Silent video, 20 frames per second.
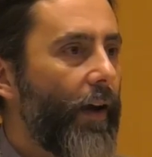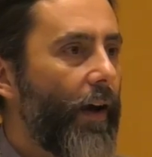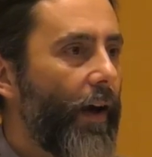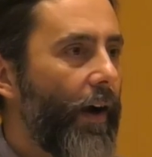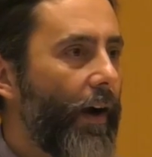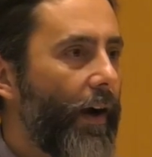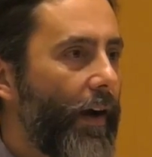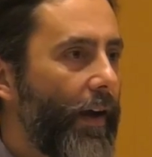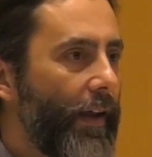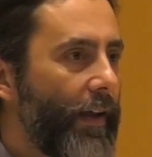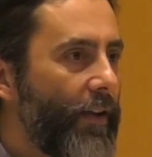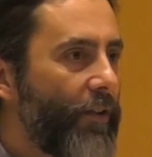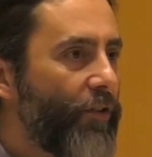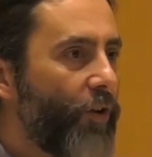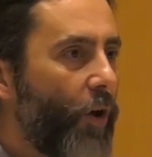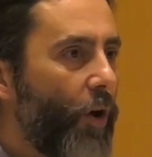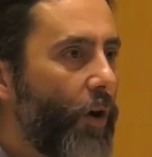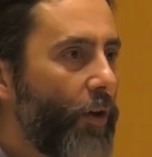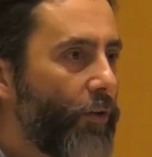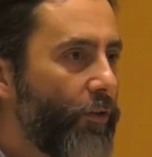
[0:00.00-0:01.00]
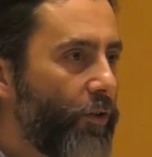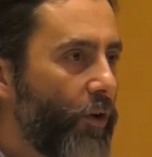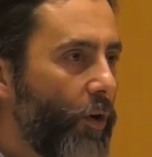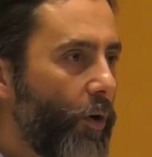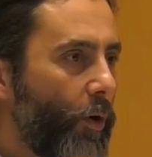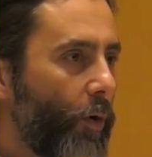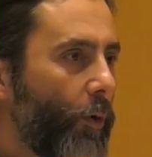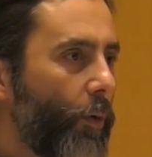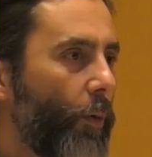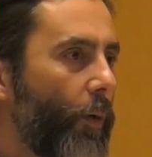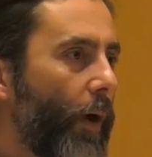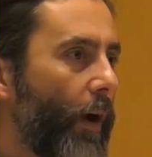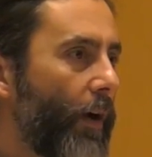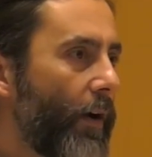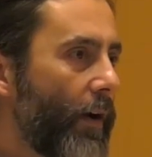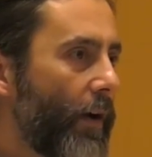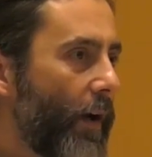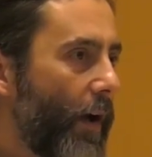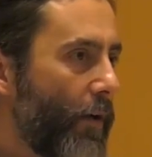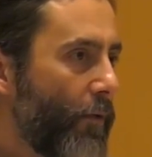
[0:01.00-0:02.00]
uh, it is also
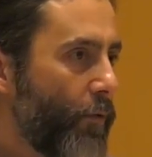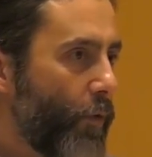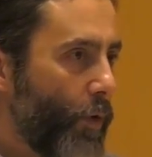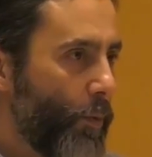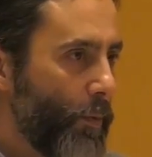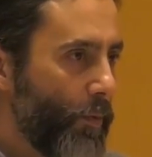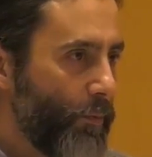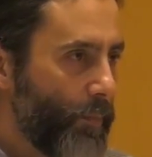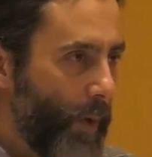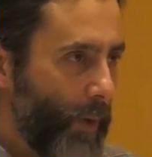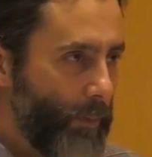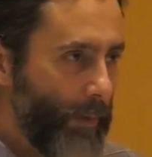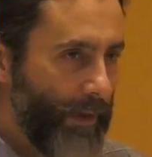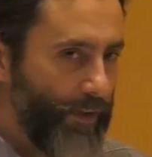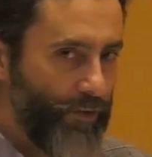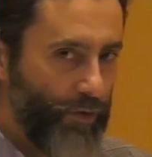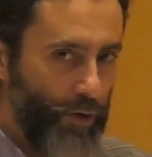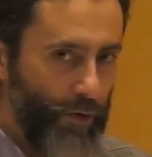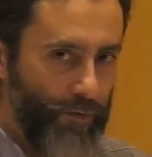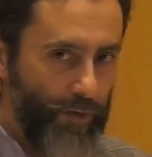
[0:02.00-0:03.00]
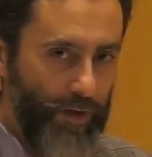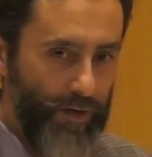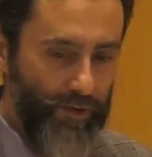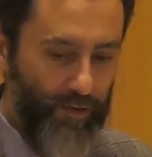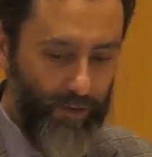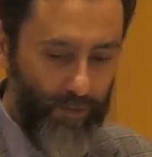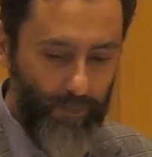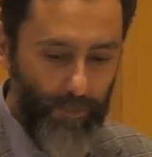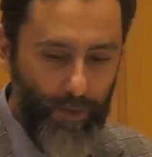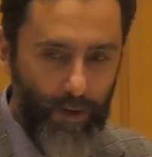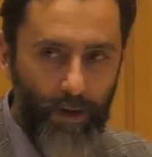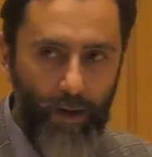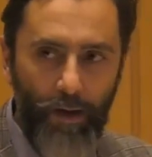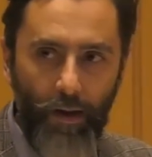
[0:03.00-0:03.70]
uh, a form of public service.